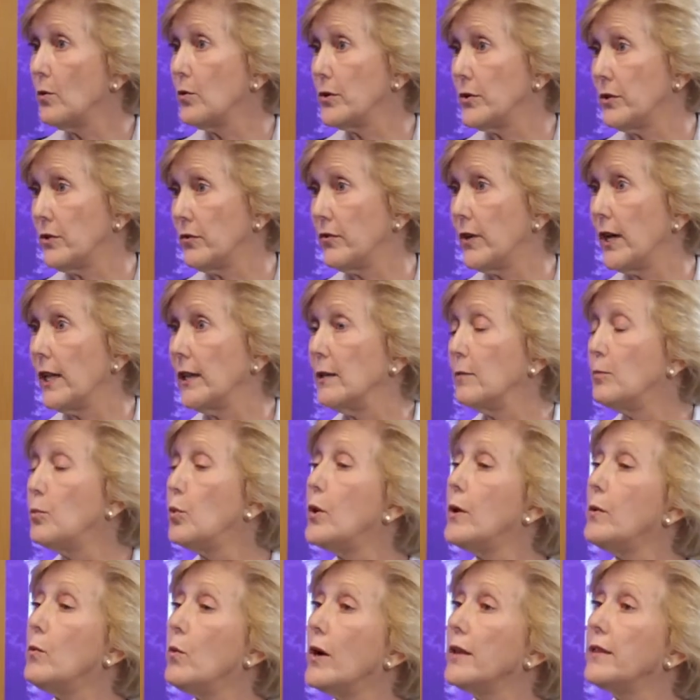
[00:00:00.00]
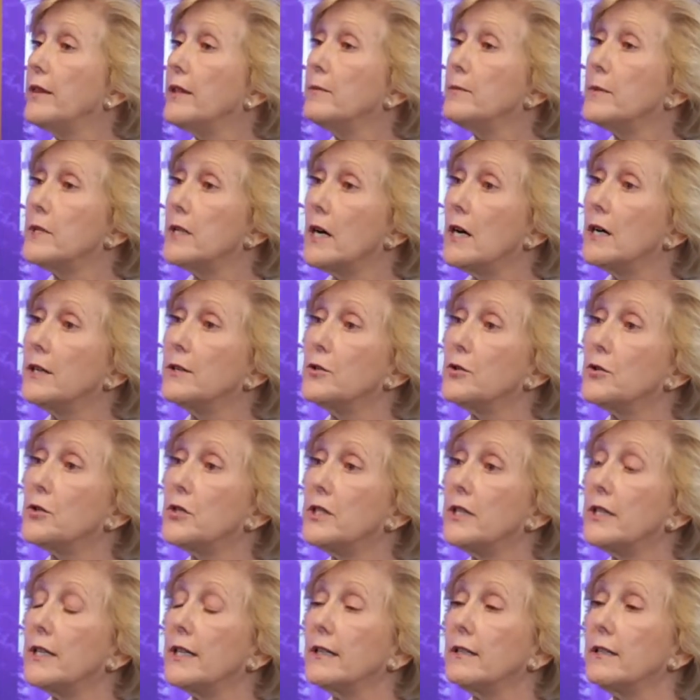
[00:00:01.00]
and develop, we want them to
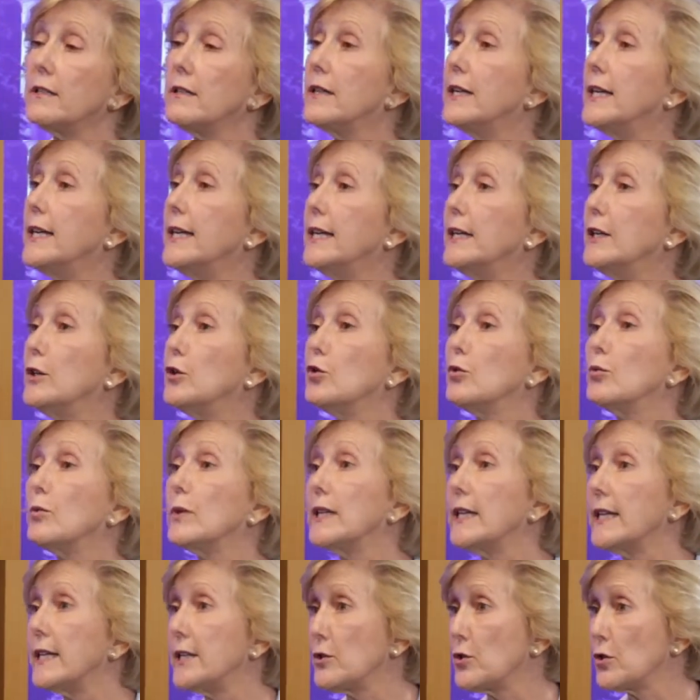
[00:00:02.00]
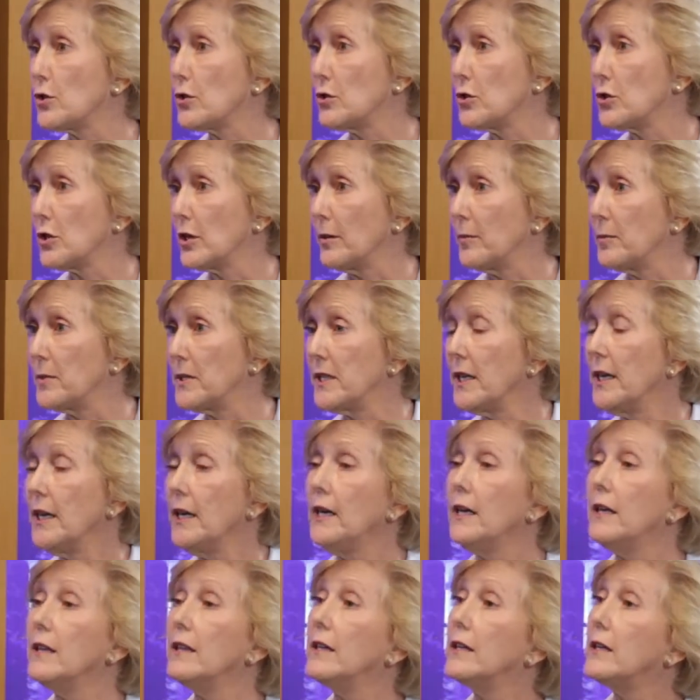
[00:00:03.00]
understand the interrelationships,
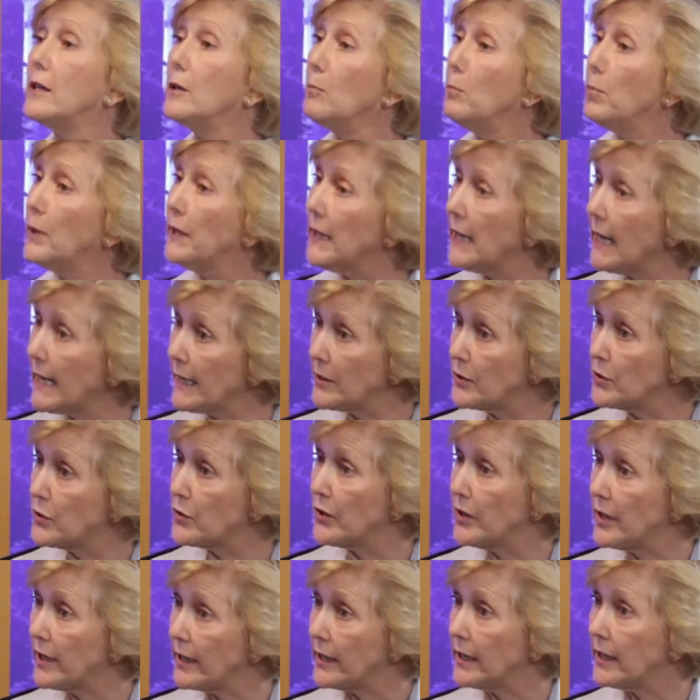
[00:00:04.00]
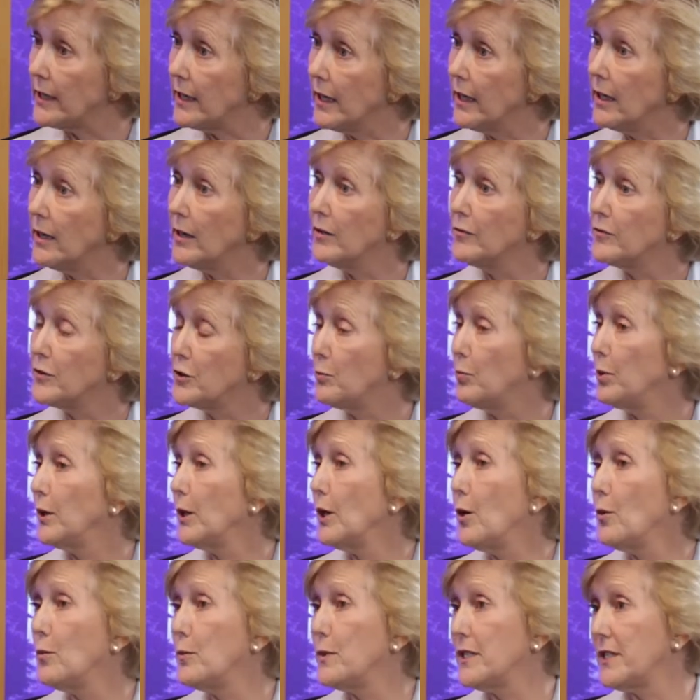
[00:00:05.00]
the complexity of
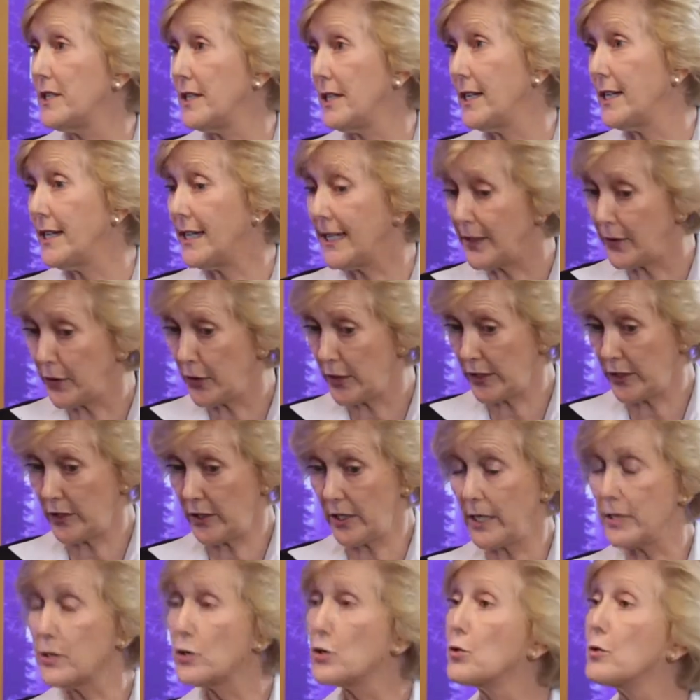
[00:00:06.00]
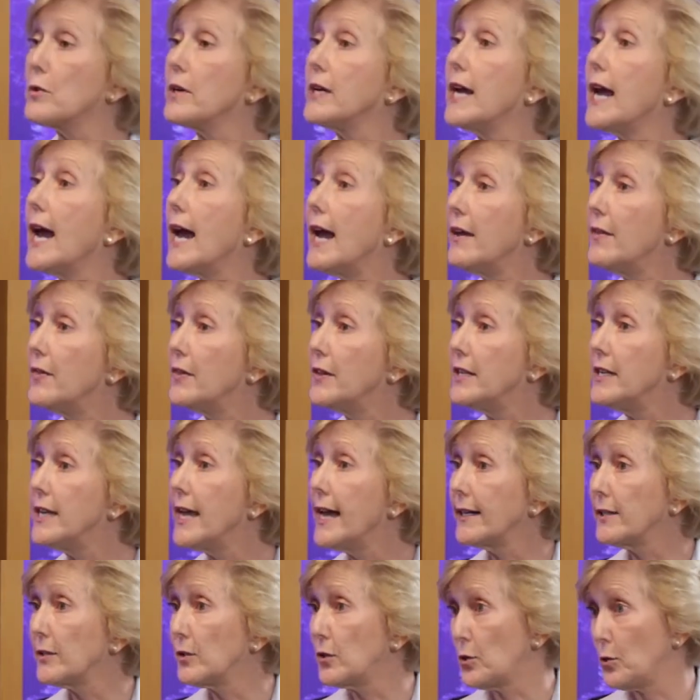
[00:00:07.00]
diplomacy in this century and the
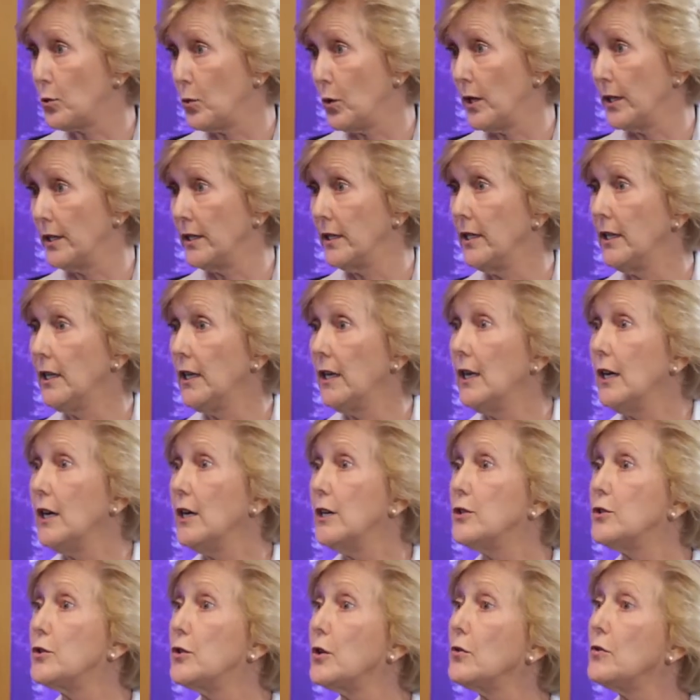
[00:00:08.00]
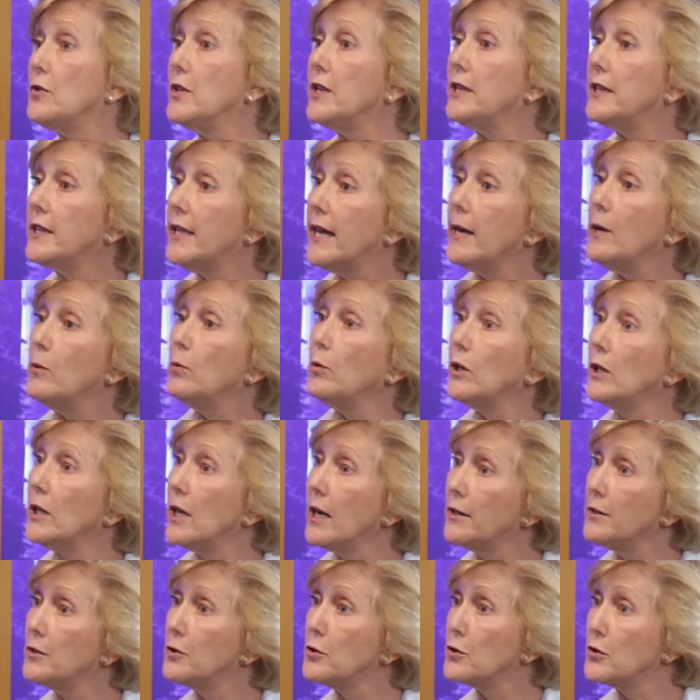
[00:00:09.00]
next one, so that they will
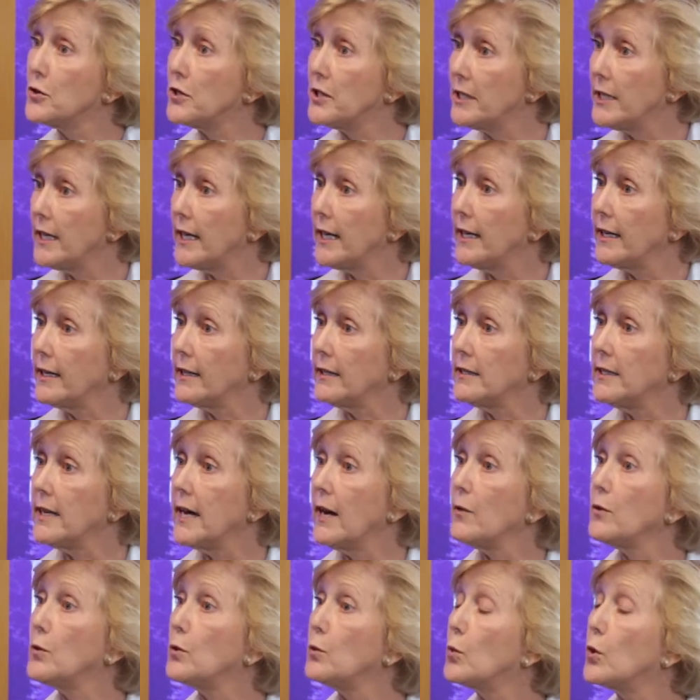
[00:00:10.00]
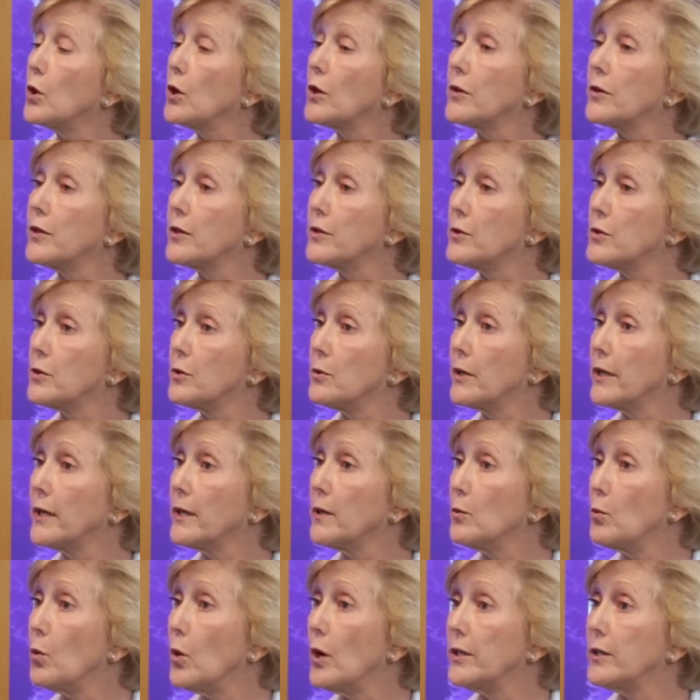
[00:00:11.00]
understand how the work they're doing
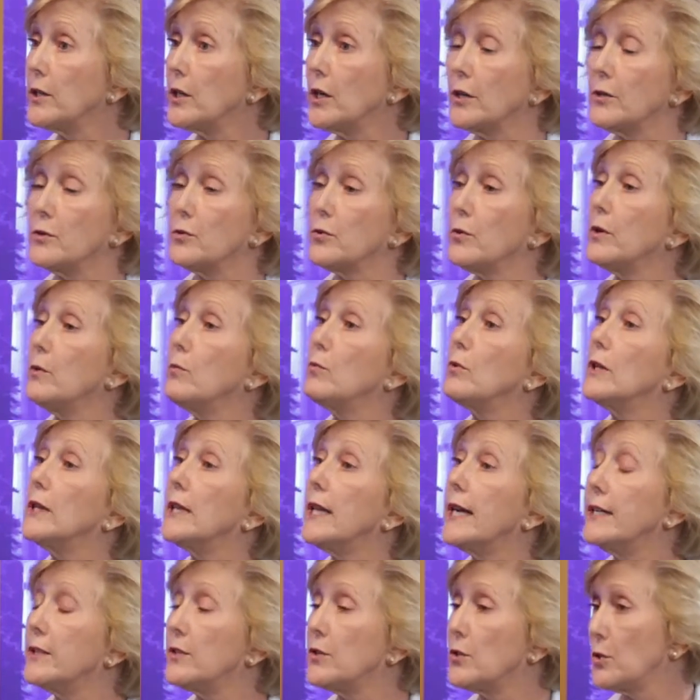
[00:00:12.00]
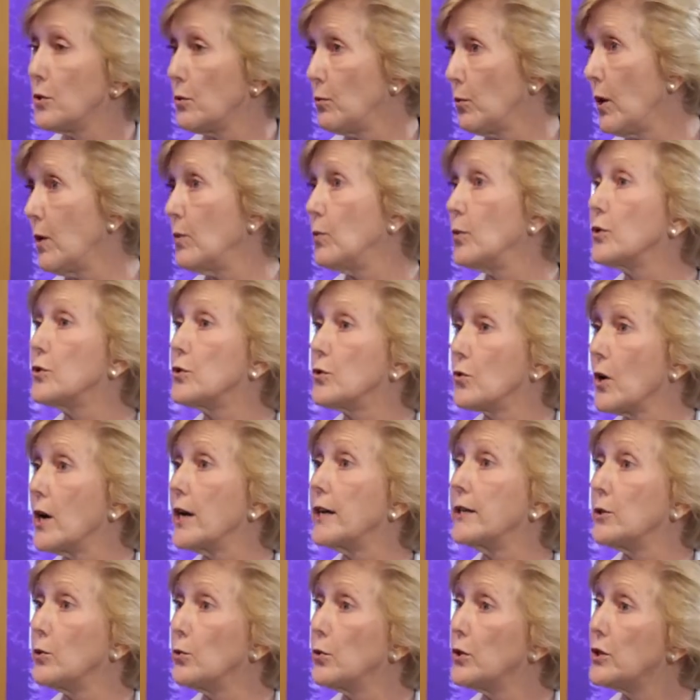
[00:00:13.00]
in one country relates to what we're
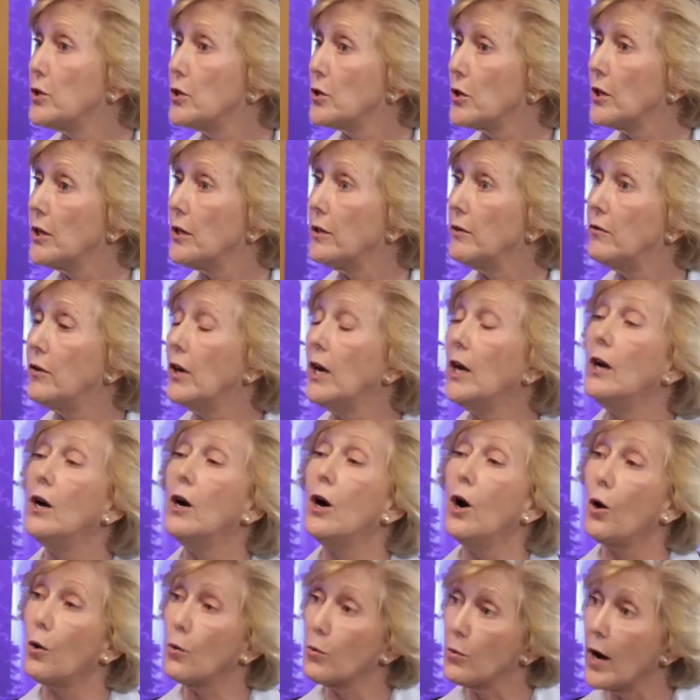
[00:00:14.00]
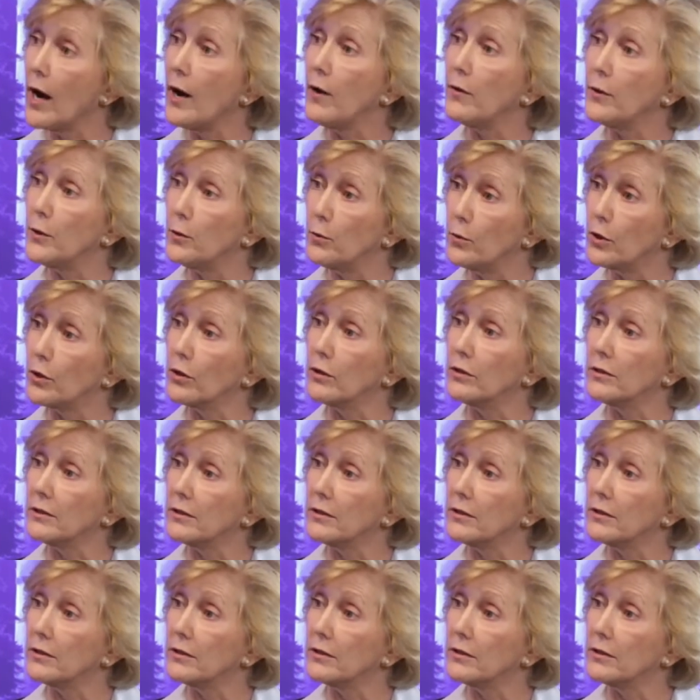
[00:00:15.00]
trying to achieve around the world.